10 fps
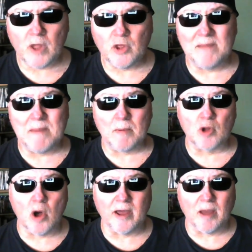you had people
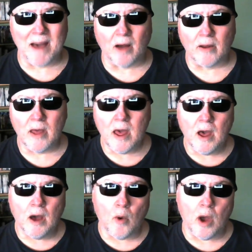talking about,
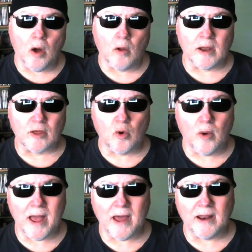well, let's go
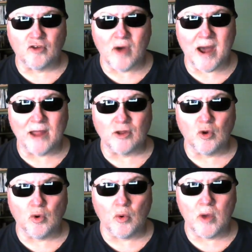ahead and try
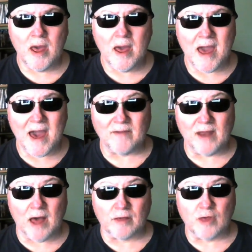to have
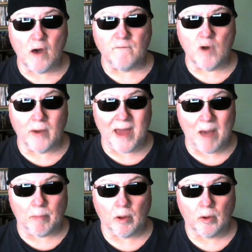an, a cell phone
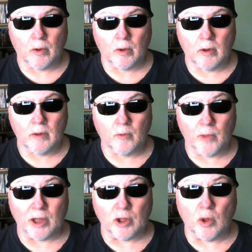app that we
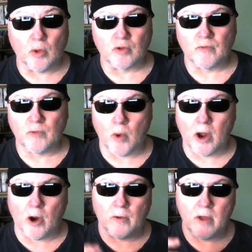can use
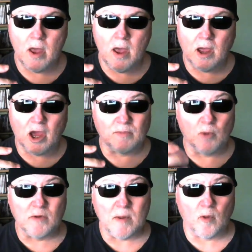where, because
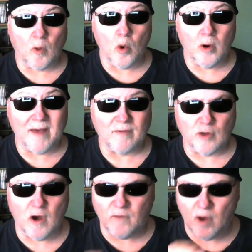most people in the world have
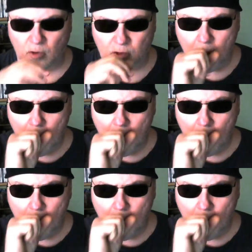cell phones.